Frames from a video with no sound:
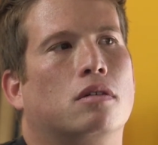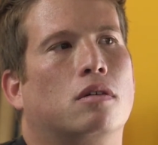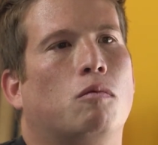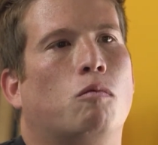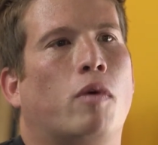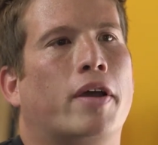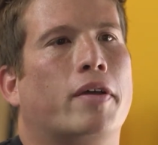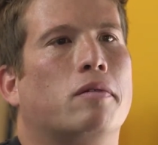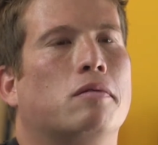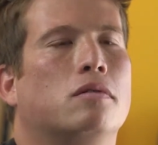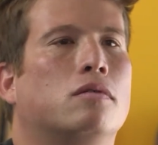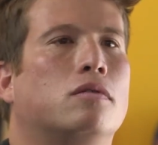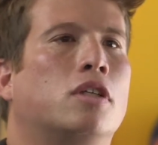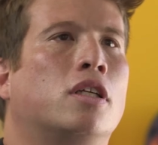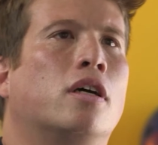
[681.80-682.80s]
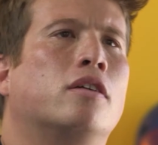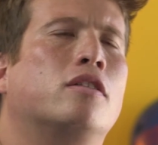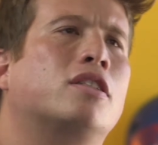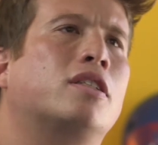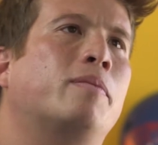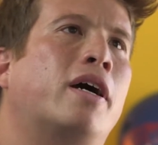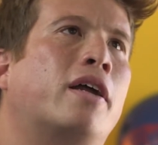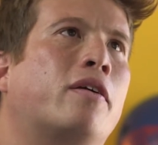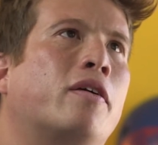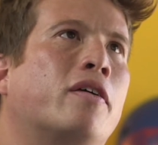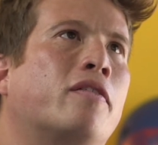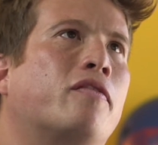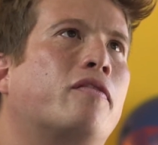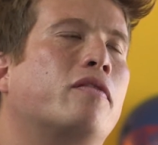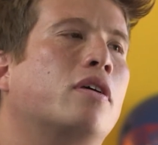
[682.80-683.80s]
what you know it doesn't matter
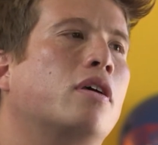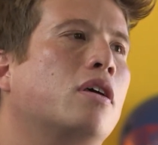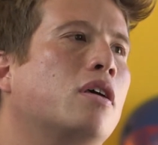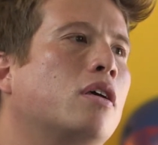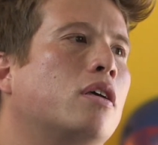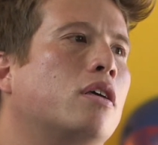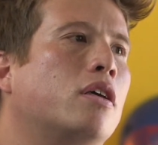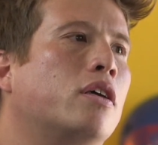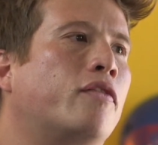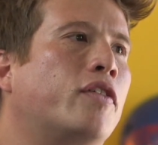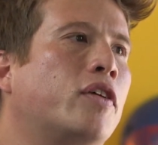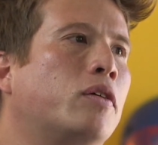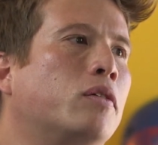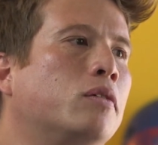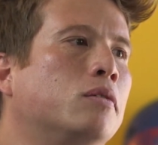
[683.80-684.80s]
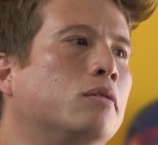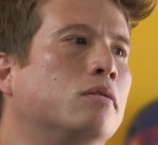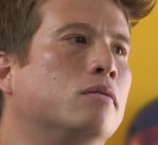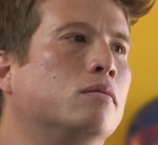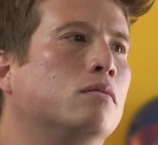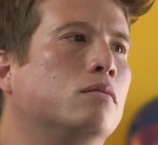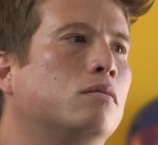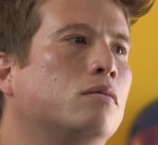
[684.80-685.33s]
if if you